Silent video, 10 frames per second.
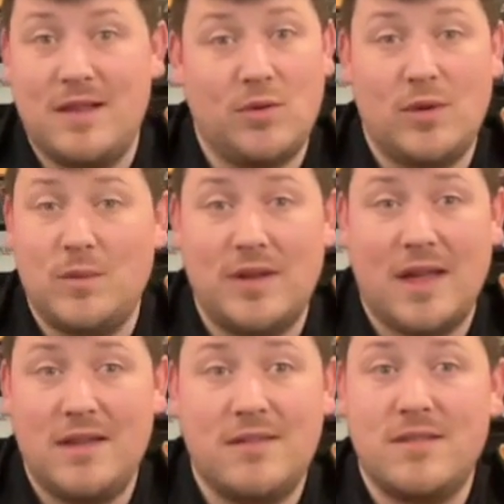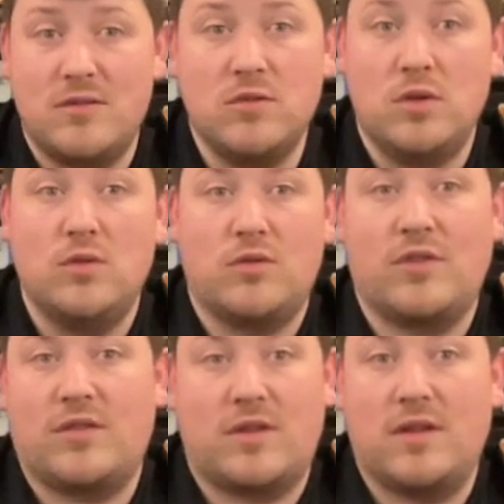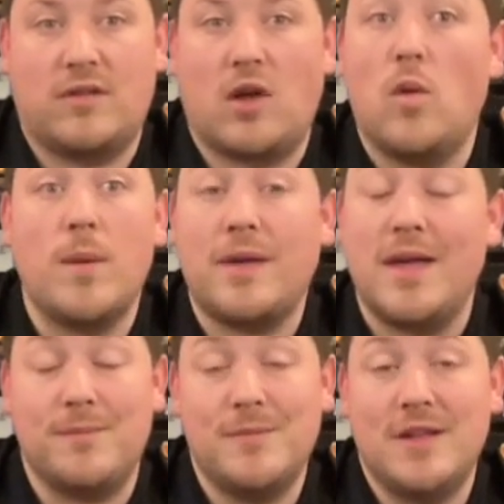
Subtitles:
Either one dies, you lose. It's a co-op game.